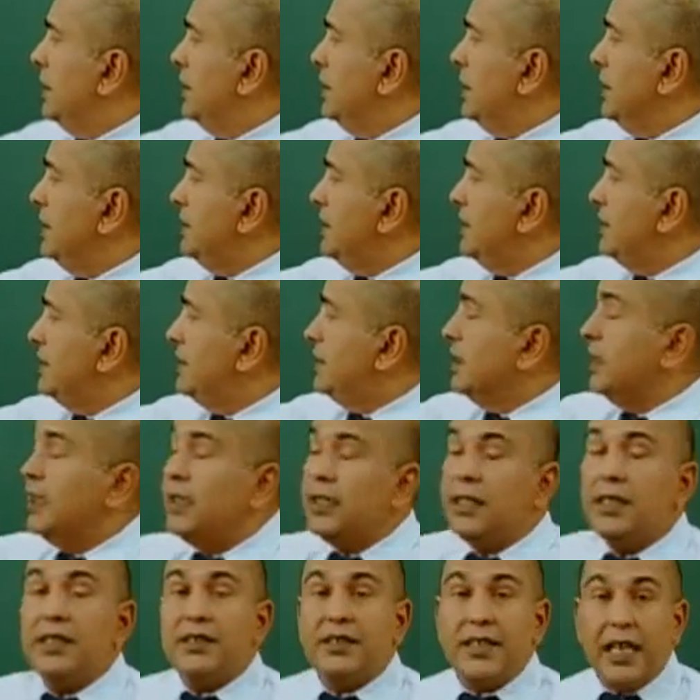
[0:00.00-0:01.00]
This is
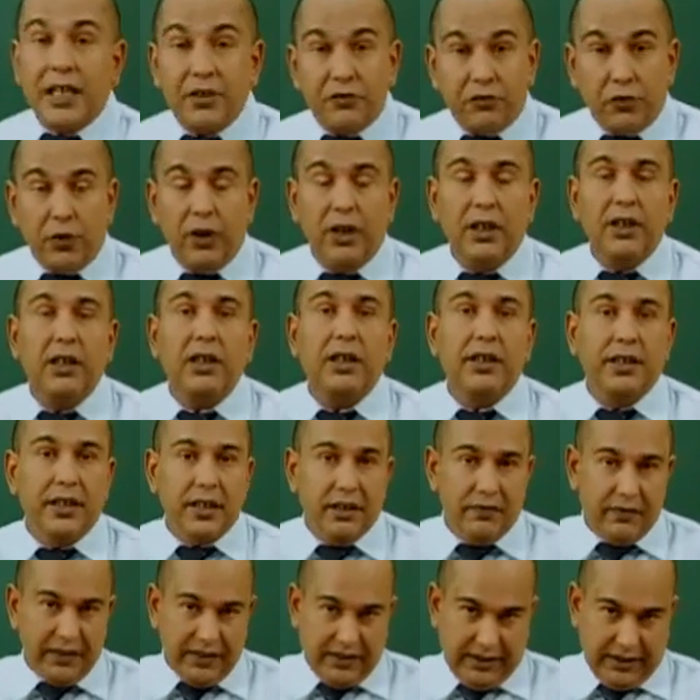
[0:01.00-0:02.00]
the central
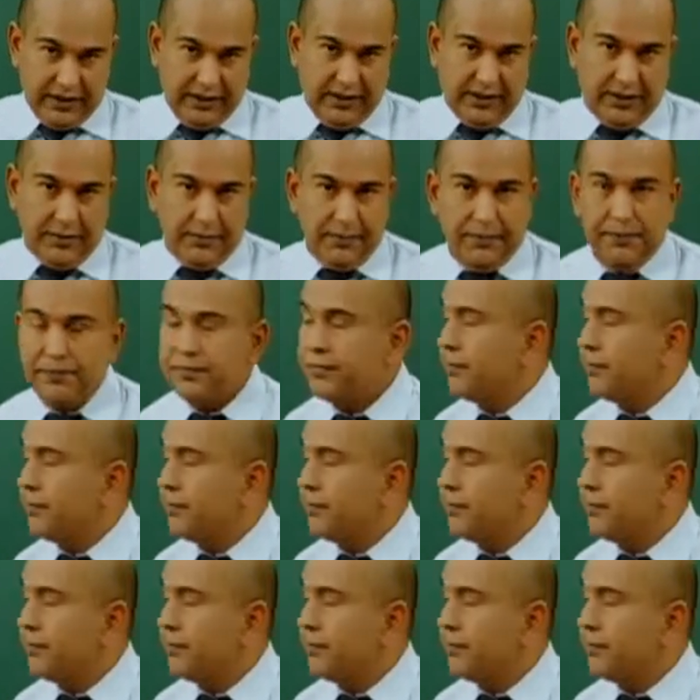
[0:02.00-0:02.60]
nervous system.